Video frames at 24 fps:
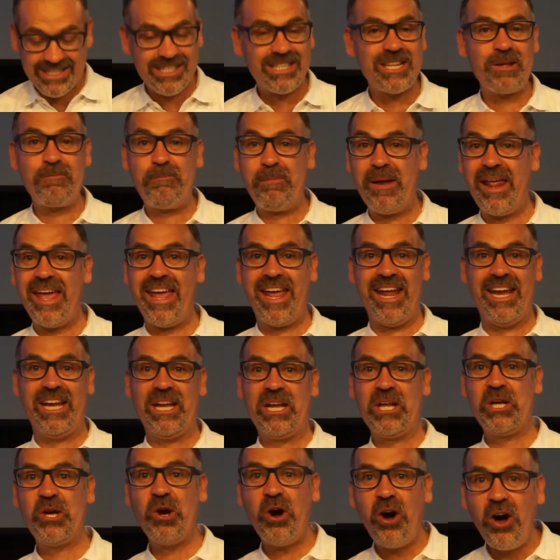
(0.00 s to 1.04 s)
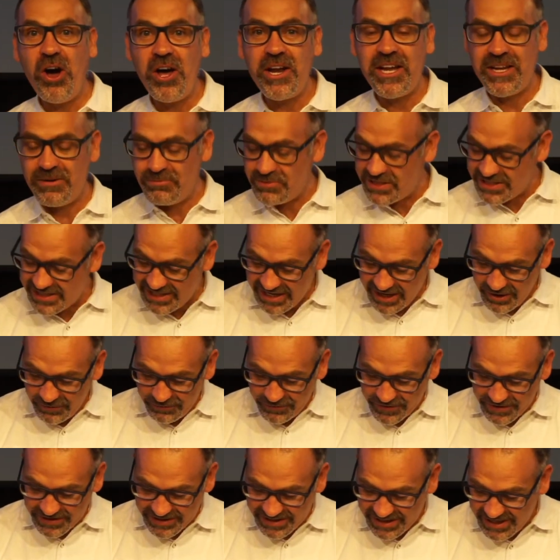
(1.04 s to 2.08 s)
the plan. God himself
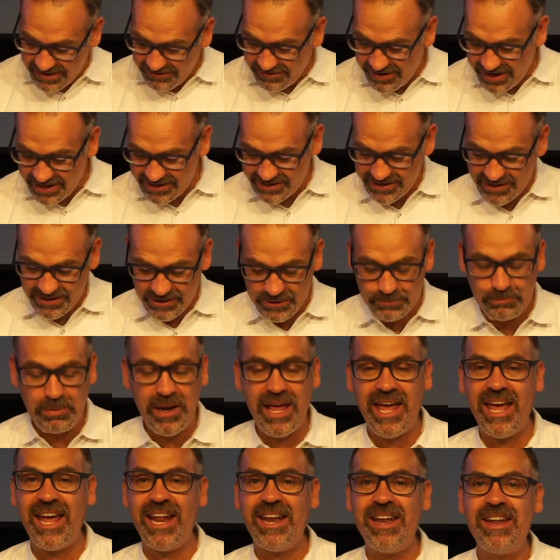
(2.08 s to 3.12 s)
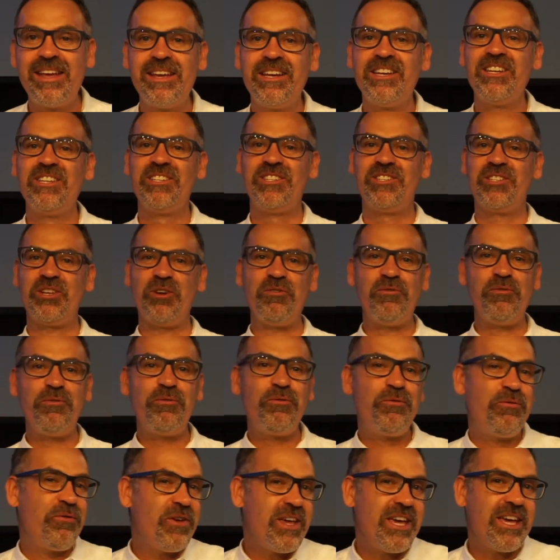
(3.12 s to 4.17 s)
has given us this plan, so
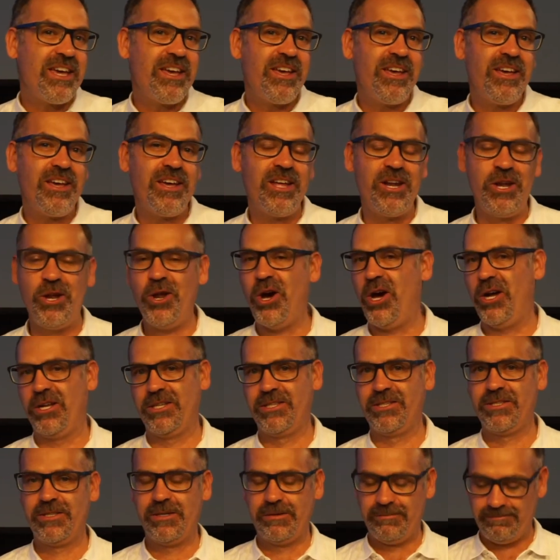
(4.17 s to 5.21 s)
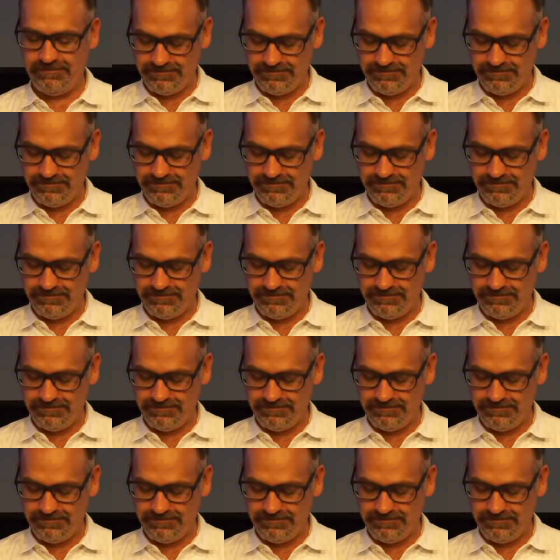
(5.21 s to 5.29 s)
fear not.